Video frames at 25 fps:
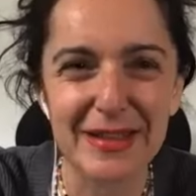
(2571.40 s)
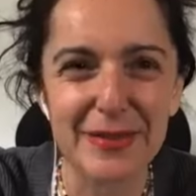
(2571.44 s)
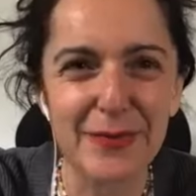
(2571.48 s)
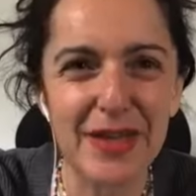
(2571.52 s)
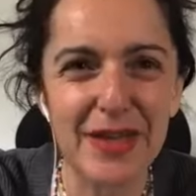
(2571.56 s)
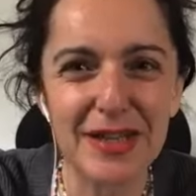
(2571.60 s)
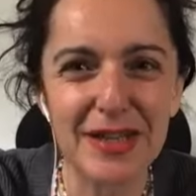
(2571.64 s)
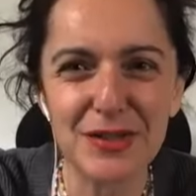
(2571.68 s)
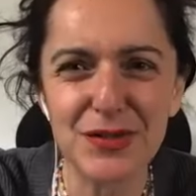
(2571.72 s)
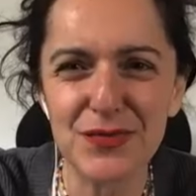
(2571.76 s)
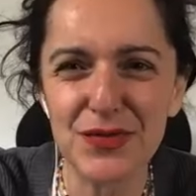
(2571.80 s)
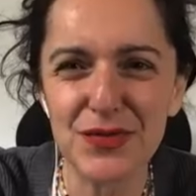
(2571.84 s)

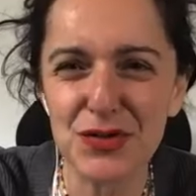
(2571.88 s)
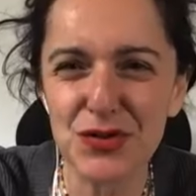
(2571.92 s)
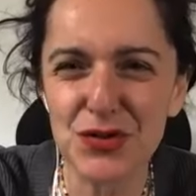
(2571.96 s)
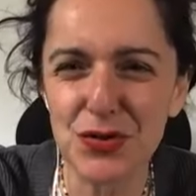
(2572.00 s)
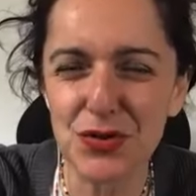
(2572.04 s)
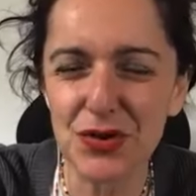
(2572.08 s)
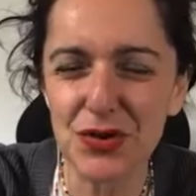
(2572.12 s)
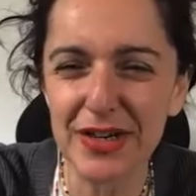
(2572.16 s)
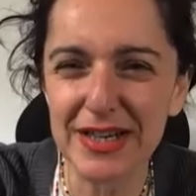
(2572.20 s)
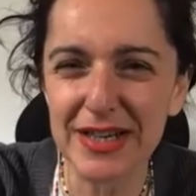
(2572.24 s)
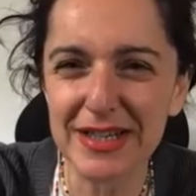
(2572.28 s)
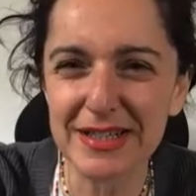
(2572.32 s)
Thanks for
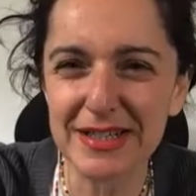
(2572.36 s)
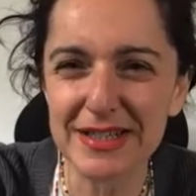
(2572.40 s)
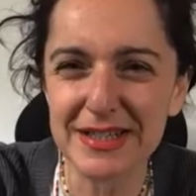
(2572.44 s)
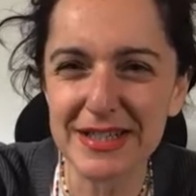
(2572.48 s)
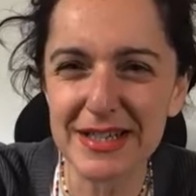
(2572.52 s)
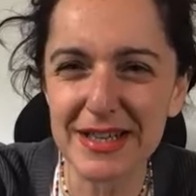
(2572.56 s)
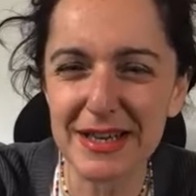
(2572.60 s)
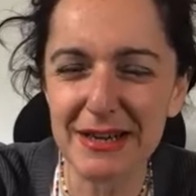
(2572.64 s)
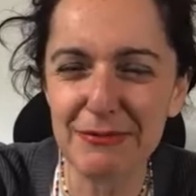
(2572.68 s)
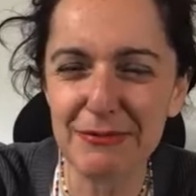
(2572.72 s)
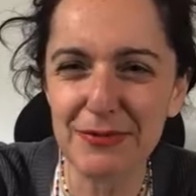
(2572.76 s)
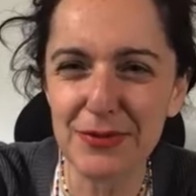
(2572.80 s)
joining
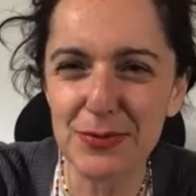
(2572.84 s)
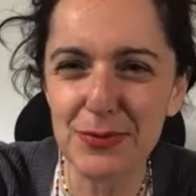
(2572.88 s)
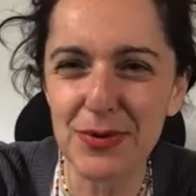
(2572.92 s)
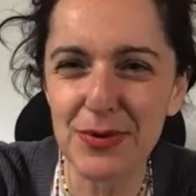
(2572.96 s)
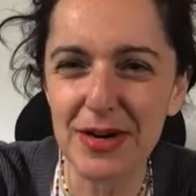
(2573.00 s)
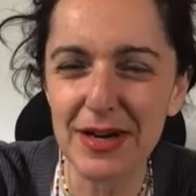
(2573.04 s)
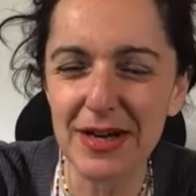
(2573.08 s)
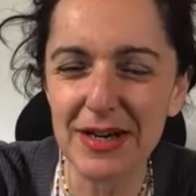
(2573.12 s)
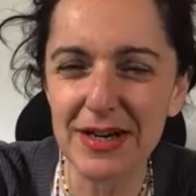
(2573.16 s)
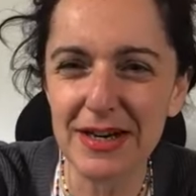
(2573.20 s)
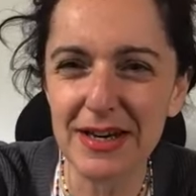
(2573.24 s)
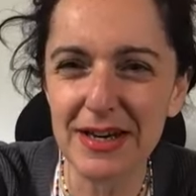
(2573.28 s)
us,
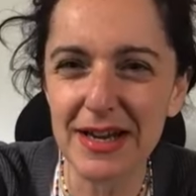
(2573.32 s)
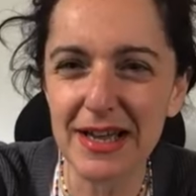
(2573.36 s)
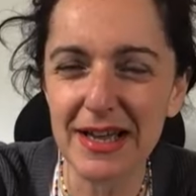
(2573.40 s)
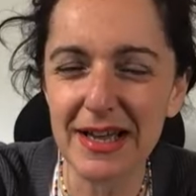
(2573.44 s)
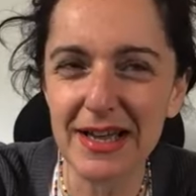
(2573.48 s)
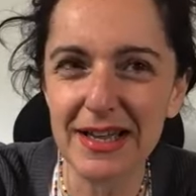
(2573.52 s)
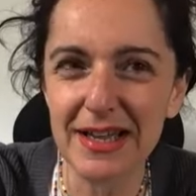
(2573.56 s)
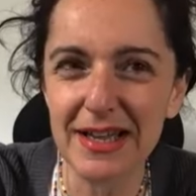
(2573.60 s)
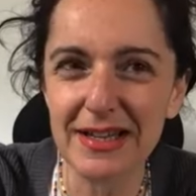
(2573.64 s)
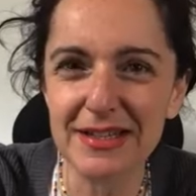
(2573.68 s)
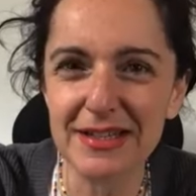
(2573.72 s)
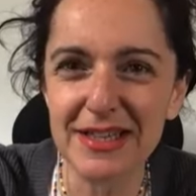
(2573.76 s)
everyone.
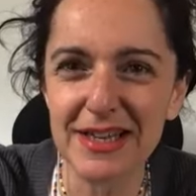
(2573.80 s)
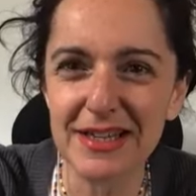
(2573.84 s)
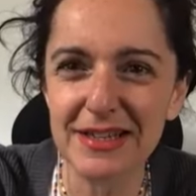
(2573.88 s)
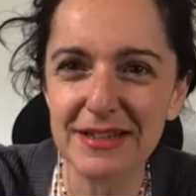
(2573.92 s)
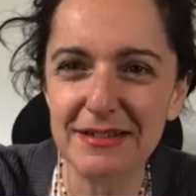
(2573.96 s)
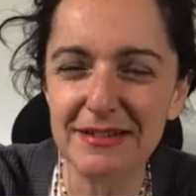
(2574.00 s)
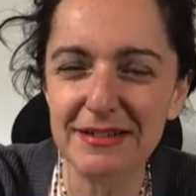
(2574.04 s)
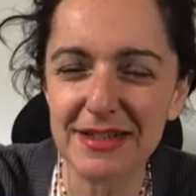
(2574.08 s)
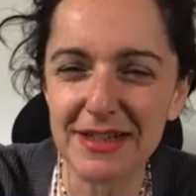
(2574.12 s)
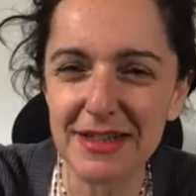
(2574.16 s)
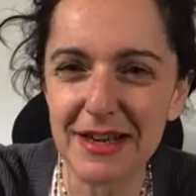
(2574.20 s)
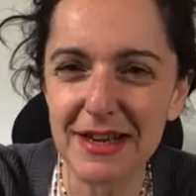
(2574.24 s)
And
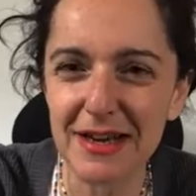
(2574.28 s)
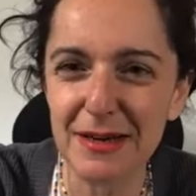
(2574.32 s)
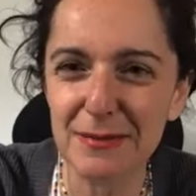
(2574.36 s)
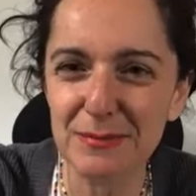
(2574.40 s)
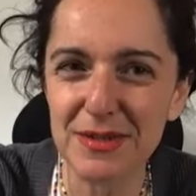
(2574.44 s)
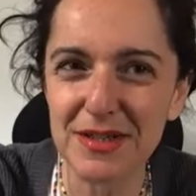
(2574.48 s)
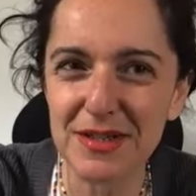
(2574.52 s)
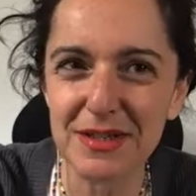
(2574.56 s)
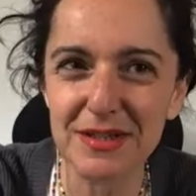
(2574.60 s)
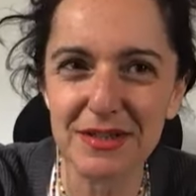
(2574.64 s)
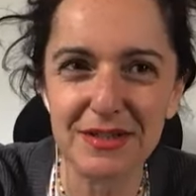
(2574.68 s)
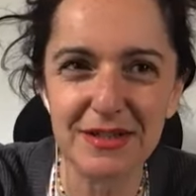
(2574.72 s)
anything
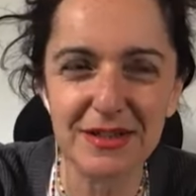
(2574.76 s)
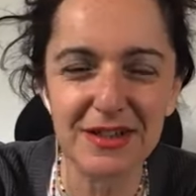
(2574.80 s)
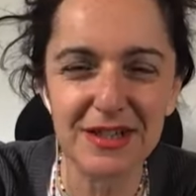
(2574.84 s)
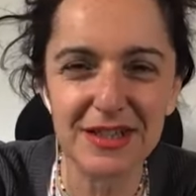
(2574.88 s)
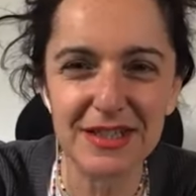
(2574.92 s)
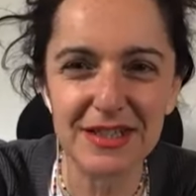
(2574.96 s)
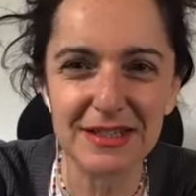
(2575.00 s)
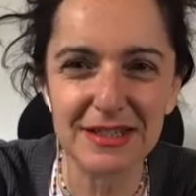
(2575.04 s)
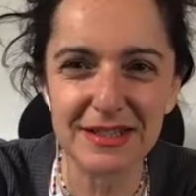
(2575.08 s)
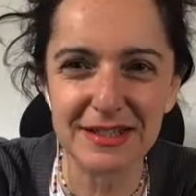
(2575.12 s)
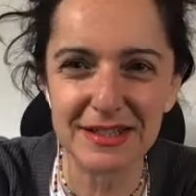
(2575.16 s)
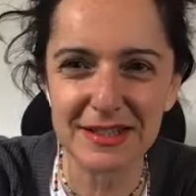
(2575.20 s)
Hamza and
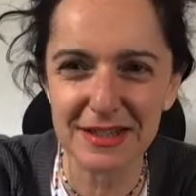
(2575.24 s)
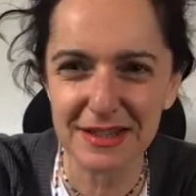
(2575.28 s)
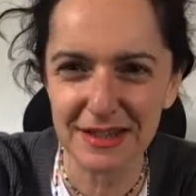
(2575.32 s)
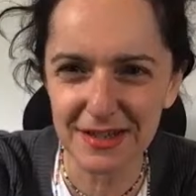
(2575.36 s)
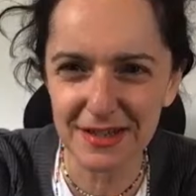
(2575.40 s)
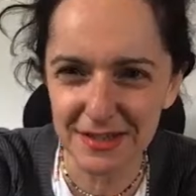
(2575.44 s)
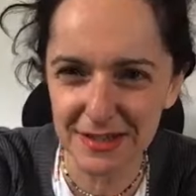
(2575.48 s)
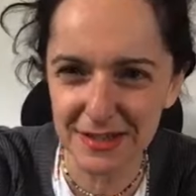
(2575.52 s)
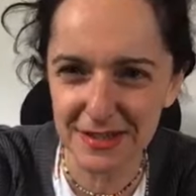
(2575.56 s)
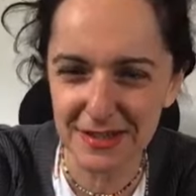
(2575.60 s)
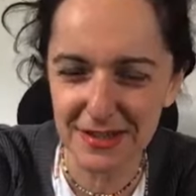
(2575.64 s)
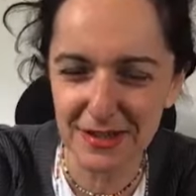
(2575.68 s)
I
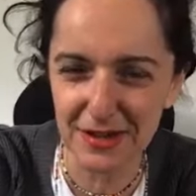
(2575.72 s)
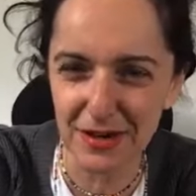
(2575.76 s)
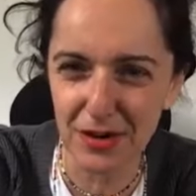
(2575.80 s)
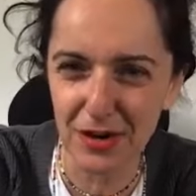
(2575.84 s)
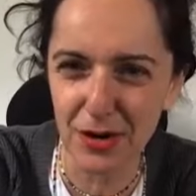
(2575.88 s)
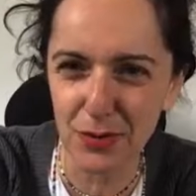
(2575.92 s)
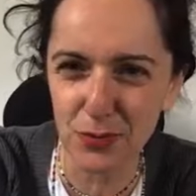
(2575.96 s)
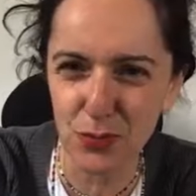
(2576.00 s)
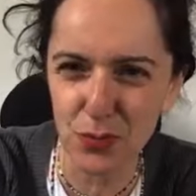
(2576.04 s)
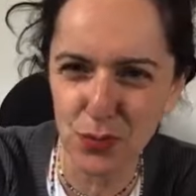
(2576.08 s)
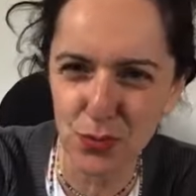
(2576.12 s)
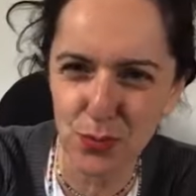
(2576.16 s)
discussed,
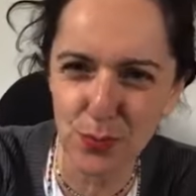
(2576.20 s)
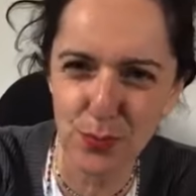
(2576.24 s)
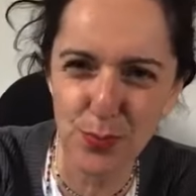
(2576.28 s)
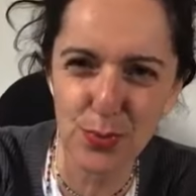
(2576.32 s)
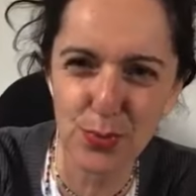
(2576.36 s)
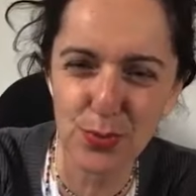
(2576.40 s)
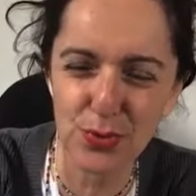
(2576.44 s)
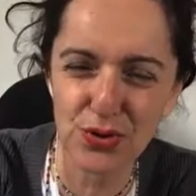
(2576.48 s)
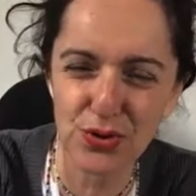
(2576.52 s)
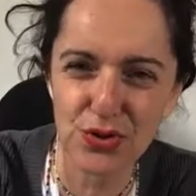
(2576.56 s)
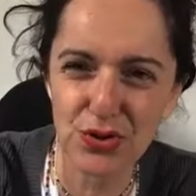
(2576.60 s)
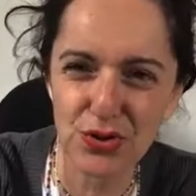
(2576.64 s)
I will
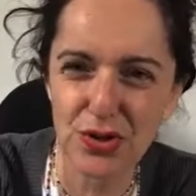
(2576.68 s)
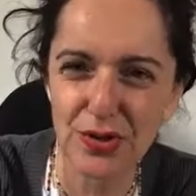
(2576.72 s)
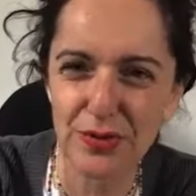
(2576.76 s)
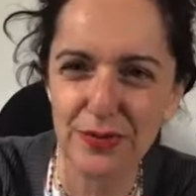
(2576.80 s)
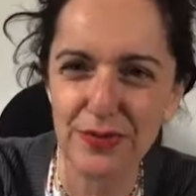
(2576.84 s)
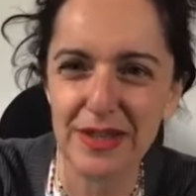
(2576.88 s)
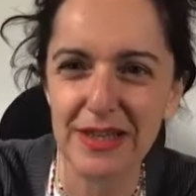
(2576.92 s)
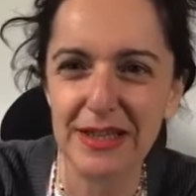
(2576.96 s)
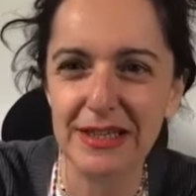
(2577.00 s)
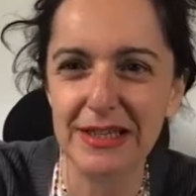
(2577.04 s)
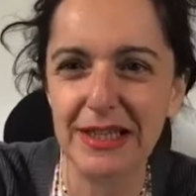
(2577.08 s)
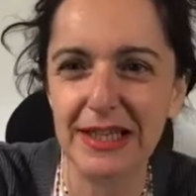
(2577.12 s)
put
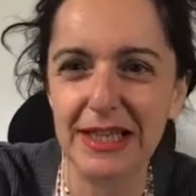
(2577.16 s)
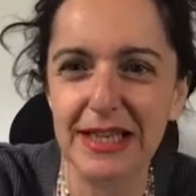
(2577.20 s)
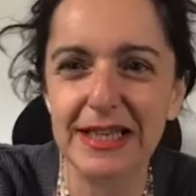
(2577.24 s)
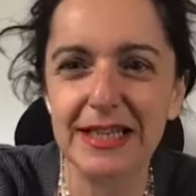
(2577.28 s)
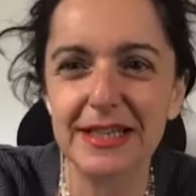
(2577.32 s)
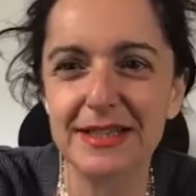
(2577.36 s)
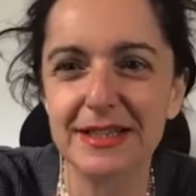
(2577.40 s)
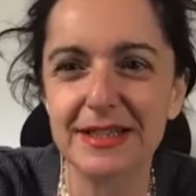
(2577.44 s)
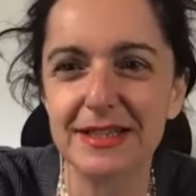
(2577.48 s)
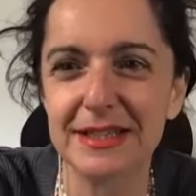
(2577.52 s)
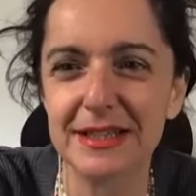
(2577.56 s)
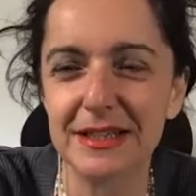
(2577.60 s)
the
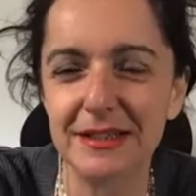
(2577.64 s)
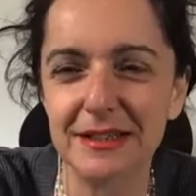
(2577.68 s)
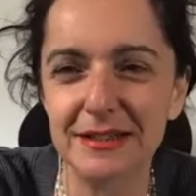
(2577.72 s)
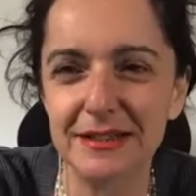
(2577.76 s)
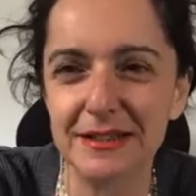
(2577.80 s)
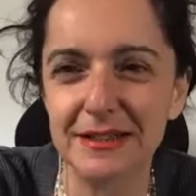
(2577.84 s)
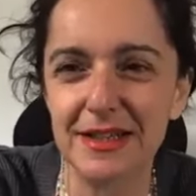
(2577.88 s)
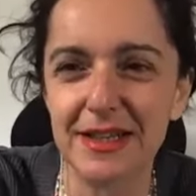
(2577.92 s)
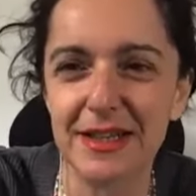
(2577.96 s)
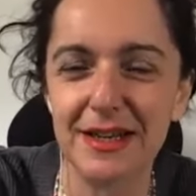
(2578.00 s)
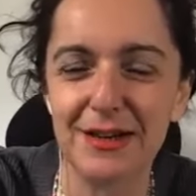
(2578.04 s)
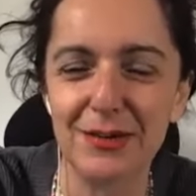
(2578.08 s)
links
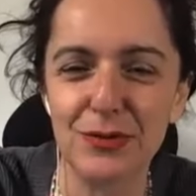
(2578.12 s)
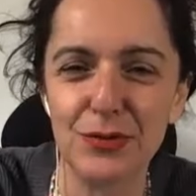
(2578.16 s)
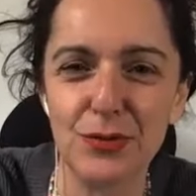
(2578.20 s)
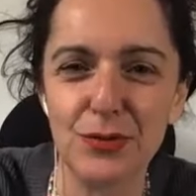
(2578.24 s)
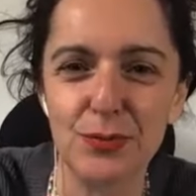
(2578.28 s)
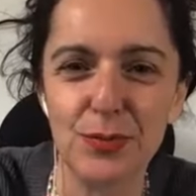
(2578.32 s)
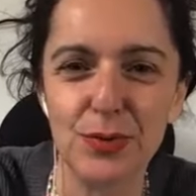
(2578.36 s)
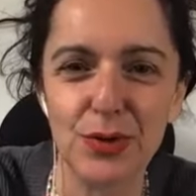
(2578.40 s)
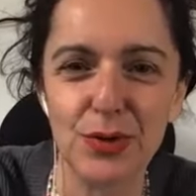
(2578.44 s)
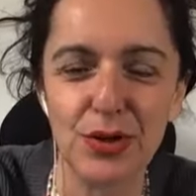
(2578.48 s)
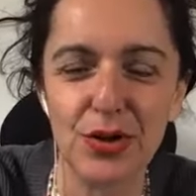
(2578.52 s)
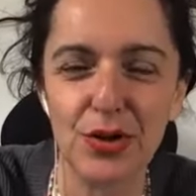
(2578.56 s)

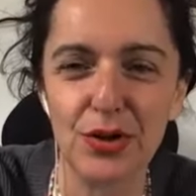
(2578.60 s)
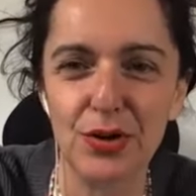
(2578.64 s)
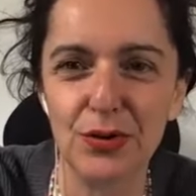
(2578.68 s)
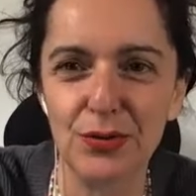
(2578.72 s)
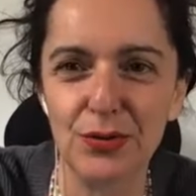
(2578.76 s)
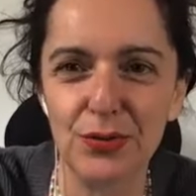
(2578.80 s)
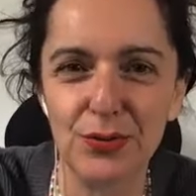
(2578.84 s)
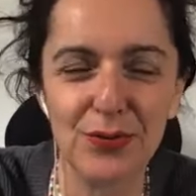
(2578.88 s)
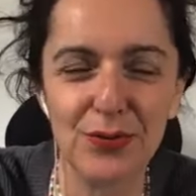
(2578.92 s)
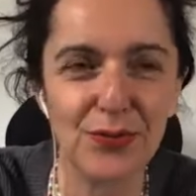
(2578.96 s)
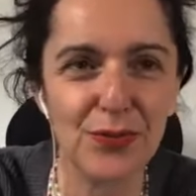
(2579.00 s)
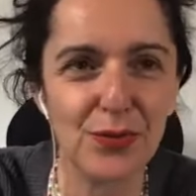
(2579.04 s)
down
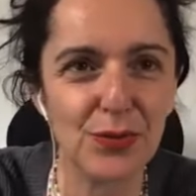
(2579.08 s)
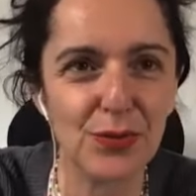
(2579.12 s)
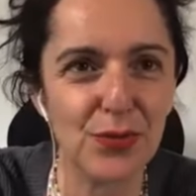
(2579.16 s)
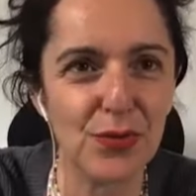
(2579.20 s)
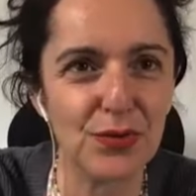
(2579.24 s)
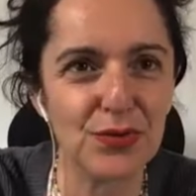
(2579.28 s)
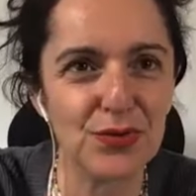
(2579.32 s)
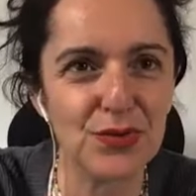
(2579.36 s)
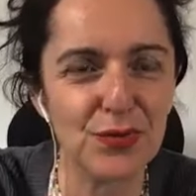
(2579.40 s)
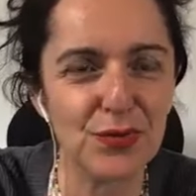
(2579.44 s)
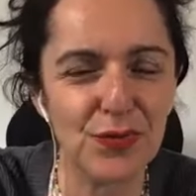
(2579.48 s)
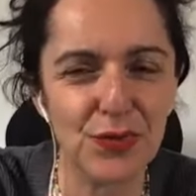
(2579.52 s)
below for
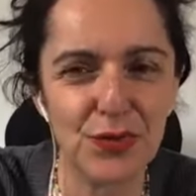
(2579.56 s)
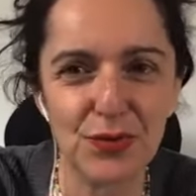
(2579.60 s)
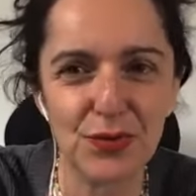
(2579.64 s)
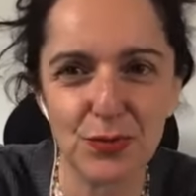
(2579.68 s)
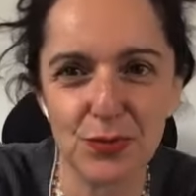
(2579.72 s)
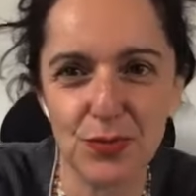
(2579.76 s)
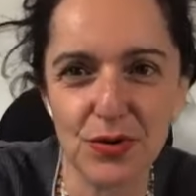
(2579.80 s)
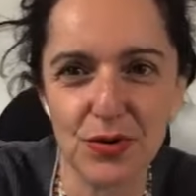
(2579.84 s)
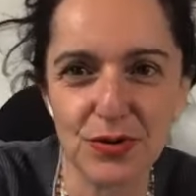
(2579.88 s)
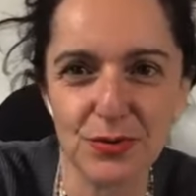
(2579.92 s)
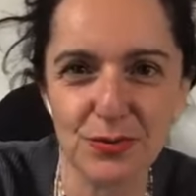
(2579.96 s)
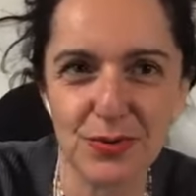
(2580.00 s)
those of you
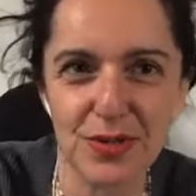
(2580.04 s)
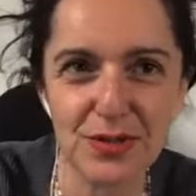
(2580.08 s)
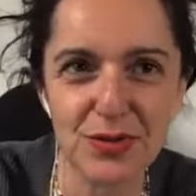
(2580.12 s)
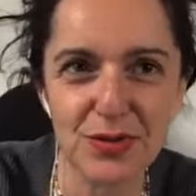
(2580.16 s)
that want to